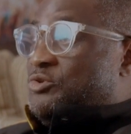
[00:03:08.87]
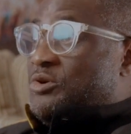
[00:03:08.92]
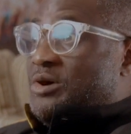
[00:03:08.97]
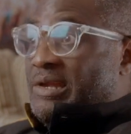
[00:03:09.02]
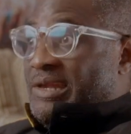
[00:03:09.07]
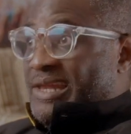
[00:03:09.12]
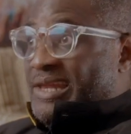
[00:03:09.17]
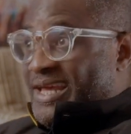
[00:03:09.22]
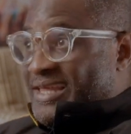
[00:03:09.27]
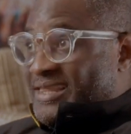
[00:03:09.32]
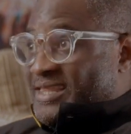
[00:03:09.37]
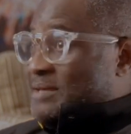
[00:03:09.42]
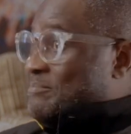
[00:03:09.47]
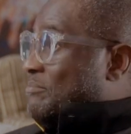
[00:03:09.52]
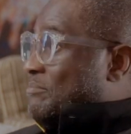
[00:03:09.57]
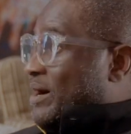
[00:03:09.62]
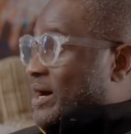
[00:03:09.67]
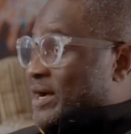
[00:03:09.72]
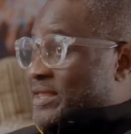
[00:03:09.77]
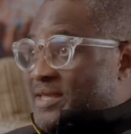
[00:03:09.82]
collect them,
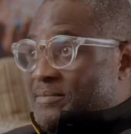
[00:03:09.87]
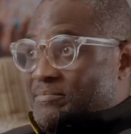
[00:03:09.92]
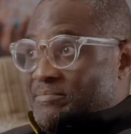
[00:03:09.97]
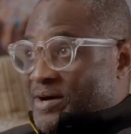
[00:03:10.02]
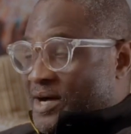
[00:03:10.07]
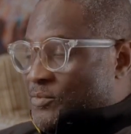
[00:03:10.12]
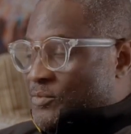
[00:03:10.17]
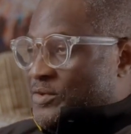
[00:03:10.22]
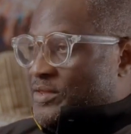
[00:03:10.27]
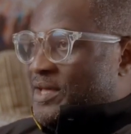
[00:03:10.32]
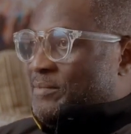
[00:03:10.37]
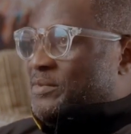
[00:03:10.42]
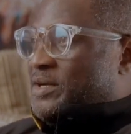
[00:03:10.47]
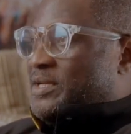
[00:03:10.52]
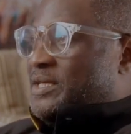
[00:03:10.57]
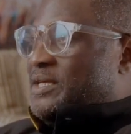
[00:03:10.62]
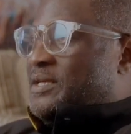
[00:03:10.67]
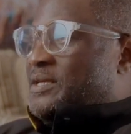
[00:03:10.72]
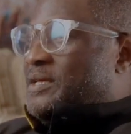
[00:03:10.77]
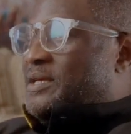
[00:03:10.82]
buy them, part with their
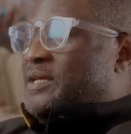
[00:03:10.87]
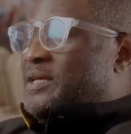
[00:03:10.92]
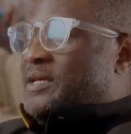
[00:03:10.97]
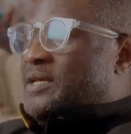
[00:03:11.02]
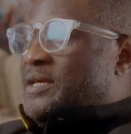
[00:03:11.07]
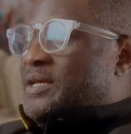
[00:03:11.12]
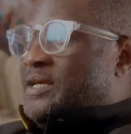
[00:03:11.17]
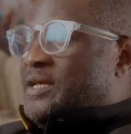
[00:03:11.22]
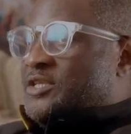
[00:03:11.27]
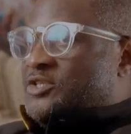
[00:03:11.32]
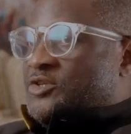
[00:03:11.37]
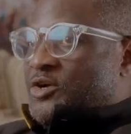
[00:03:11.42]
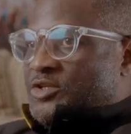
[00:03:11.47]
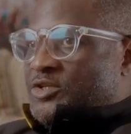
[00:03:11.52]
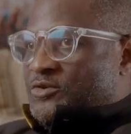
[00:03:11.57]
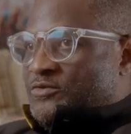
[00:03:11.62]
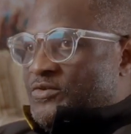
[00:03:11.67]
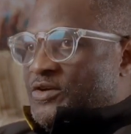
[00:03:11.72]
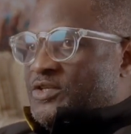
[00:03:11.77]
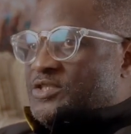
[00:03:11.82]
money, it's got
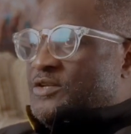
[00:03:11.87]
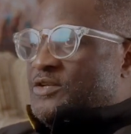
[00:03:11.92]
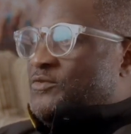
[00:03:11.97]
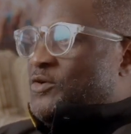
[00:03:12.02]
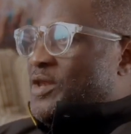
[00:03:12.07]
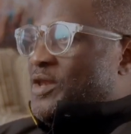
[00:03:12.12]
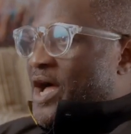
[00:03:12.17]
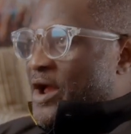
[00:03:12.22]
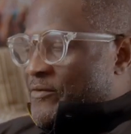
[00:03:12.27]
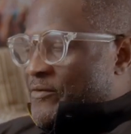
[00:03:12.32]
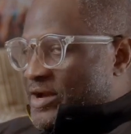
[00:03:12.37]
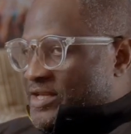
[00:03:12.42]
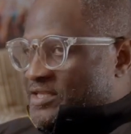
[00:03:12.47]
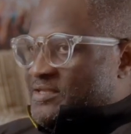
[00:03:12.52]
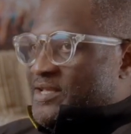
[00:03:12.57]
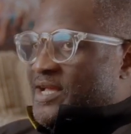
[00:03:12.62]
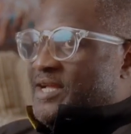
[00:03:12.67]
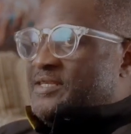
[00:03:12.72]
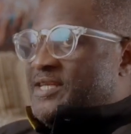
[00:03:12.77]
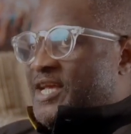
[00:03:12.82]
to first of all arrest
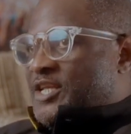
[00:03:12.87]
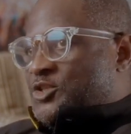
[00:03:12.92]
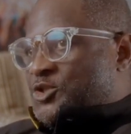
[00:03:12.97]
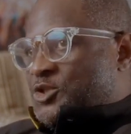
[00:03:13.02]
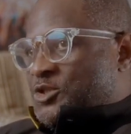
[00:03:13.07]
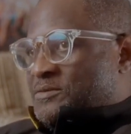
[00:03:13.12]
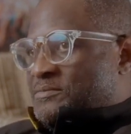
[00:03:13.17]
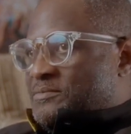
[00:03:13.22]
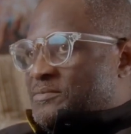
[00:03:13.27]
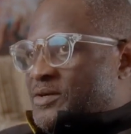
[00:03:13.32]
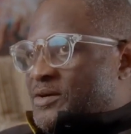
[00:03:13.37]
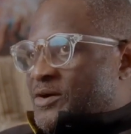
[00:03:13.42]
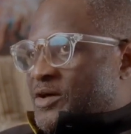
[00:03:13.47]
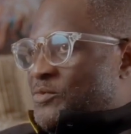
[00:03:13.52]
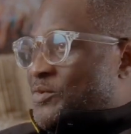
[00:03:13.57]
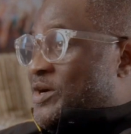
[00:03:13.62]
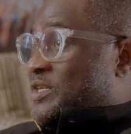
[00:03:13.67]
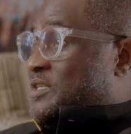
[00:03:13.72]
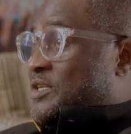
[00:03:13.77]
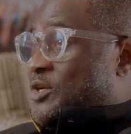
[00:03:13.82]
their attention.
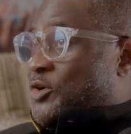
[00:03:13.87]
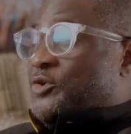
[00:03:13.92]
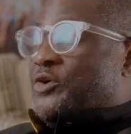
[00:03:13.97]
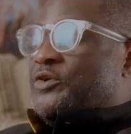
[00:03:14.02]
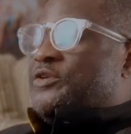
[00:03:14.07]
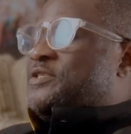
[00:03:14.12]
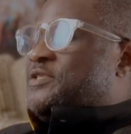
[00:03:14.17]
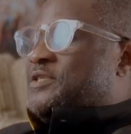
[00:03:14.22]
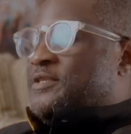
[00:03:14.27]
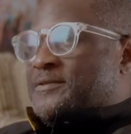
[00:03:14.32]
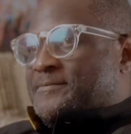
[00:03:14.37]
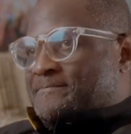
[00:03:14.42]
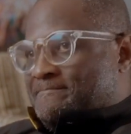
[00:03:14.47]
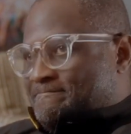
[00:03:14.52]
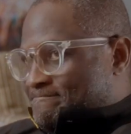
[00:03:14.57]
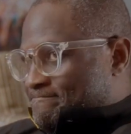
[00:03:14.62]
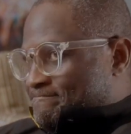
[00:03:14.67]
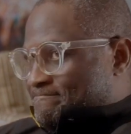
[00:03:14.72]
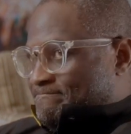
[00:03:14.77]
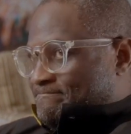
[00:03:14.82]
Otherwise, they don't notice it.
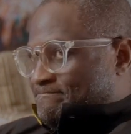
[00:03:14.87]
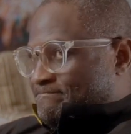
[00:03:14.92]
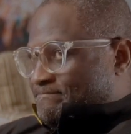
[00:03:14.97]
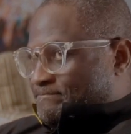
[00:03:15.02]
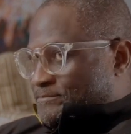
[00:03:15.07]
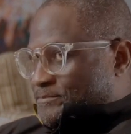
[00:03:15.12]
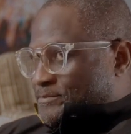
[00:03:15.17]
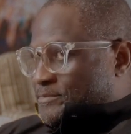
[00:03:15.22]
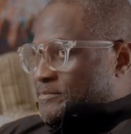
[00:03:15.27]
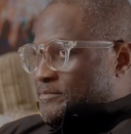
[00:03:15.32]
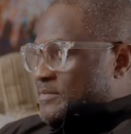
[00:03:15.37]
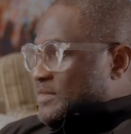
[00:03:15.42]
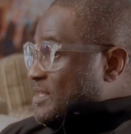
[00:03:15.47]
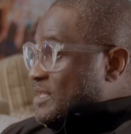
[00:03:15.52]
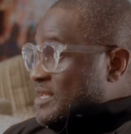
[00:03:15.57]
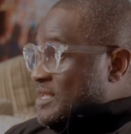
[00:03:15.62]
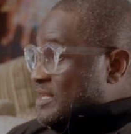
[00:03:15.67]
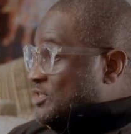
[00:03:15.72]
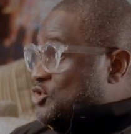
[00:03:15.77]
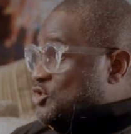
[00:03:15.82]

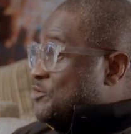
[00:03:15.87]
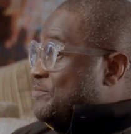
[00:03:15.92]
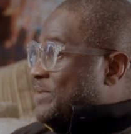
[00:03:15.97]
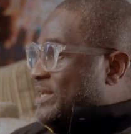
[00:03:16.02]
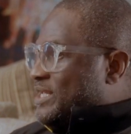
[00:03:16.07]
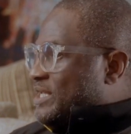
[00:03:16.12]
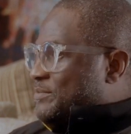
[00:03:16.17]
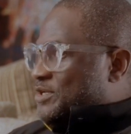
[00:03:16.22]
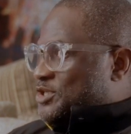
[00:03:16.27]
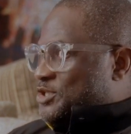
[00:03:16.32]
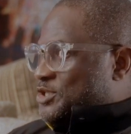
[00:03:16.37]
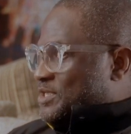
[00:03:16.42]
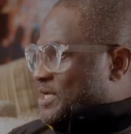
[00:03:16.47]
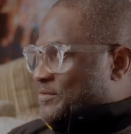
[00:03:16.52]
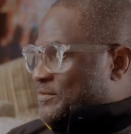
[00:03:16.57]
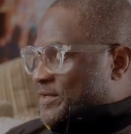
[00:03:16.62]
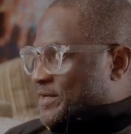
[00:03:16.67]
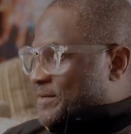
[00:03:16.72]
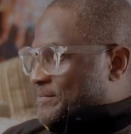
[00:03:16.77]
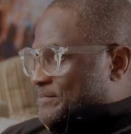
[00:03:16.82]
Too many images
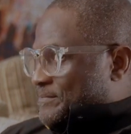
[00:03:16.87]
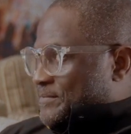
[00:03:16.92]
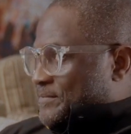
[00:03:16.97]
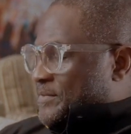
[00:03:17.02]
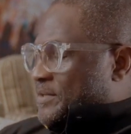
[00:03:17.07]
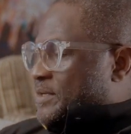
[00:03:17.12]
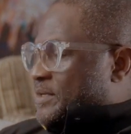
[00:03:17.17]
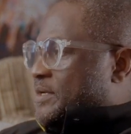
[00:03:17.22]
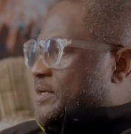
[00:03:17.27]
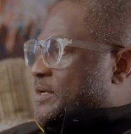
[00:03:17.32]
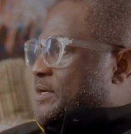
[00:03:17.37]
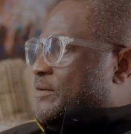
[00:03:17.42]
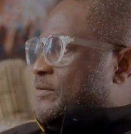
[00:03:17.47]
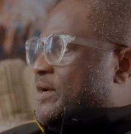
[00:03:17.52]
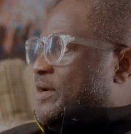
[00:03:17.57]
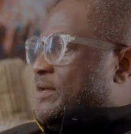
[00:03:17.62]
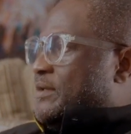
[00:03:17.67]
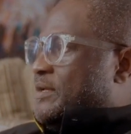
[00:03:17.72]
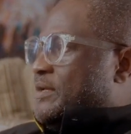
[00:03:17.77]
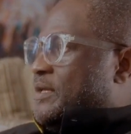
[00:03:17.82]
out there,
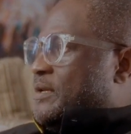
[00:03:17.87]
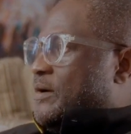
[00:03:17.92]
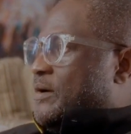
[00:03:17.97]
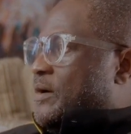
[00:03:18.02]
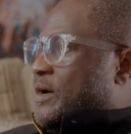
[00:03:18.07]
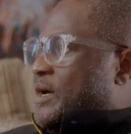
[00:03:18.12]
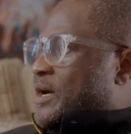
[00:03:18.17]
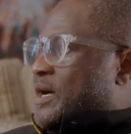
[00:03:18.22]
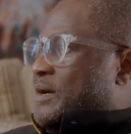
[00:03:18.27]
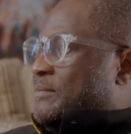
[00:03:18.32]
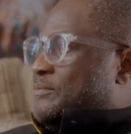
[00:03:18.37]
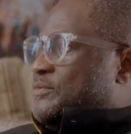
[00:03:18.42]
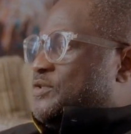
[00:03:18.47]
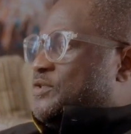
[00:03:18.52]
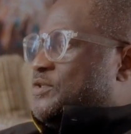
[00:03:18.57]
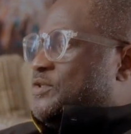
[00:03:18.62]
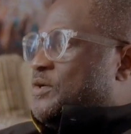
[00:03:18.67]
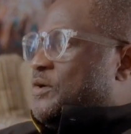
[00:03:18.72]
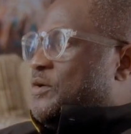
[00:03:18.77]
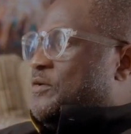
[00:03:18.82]
right? You know,
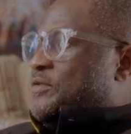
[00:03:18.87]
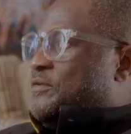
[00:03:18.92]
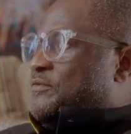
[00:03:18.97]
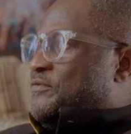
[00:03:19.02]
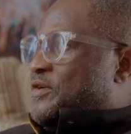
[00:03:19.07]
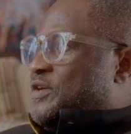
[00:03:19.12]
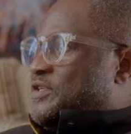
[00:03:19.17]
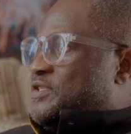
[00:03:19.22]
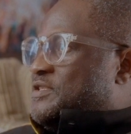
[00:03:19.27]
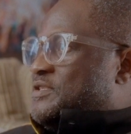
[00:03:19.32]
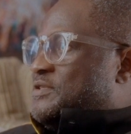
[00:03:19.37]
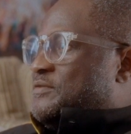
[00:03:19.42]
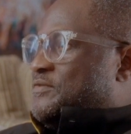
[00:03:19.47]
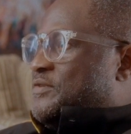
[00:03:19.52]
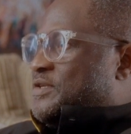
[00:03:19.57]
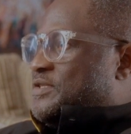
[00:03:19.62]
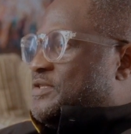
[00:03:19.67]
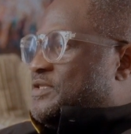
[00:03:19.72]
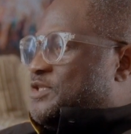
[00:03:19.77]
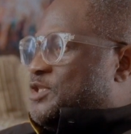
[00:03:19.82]
so the
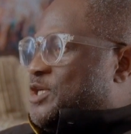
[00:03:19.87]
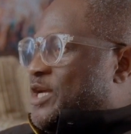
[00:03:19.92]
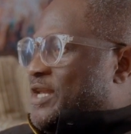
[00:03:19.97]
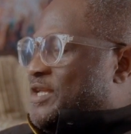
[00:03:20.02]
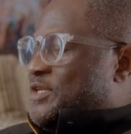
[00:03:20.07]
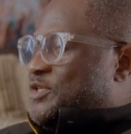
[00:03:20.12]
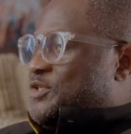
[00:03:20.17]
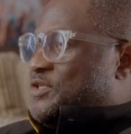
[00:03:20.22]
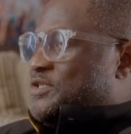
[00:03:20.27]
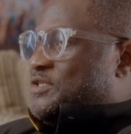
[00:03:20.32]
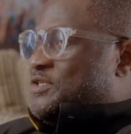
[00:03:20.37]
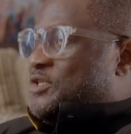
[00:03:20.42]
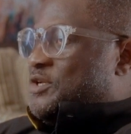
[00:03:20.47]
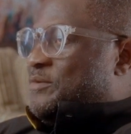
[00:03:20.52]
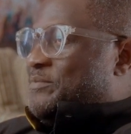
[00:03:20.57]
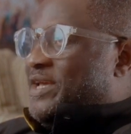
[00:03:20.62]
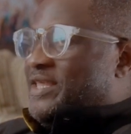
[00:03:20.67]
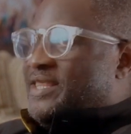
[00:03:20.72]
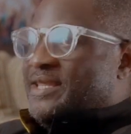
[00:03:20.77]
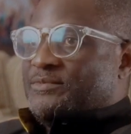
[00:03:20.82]
first challenge is, you know,
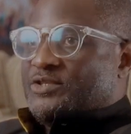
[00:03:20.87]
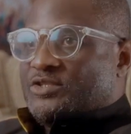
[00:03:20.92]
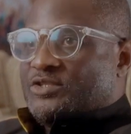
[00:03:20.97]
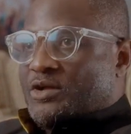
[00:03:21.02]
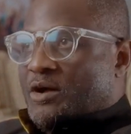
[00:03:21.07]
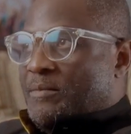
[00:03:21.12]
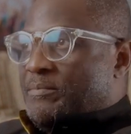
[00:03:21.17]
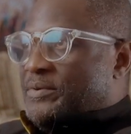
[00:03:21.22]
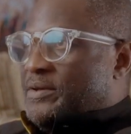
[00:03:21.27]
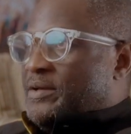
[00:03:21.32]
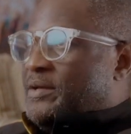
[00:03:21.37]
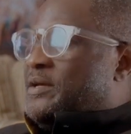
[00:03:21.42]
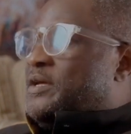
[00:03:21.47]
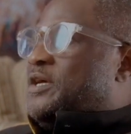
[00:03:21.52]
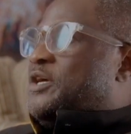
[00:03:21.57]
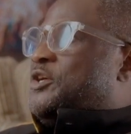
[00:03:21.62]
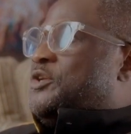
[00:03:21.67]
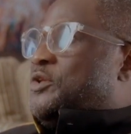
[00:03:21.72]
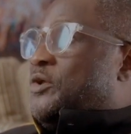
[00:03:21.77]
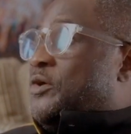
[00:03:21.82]
make them stop,
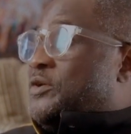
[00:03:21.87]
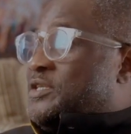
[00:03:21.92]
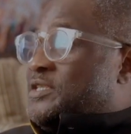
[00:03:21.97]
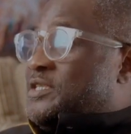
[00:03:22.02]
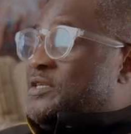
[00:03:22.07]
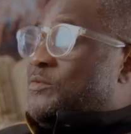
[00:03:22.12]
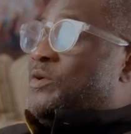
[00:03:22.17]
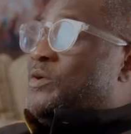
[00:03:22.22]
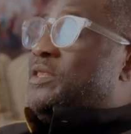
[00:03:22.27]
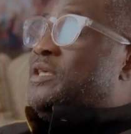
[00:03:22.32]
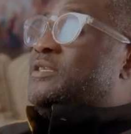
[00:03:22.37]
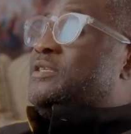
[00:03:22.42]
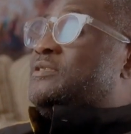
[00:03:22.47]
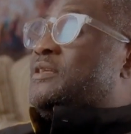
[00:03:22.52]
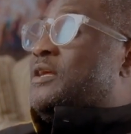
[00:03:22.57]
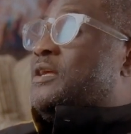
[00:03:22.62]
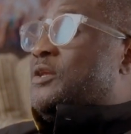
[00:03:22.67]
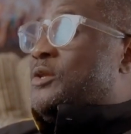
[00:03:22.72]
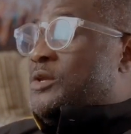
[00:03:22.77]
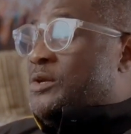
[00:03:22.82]
notice it. When they
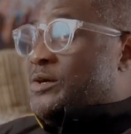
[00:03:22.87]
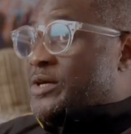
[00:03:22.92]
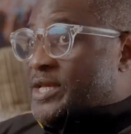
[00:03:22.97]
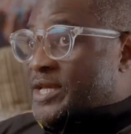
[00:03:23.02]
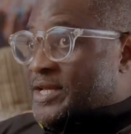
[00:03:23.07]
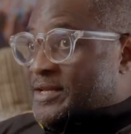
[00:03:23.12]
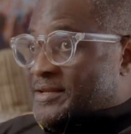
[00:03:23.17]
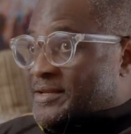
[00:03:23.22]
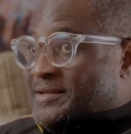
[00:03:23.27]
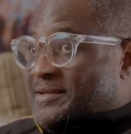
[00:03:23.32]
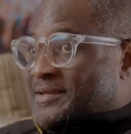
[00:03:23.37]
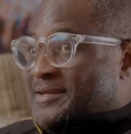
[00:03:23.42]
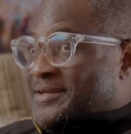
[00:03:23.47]
start looking,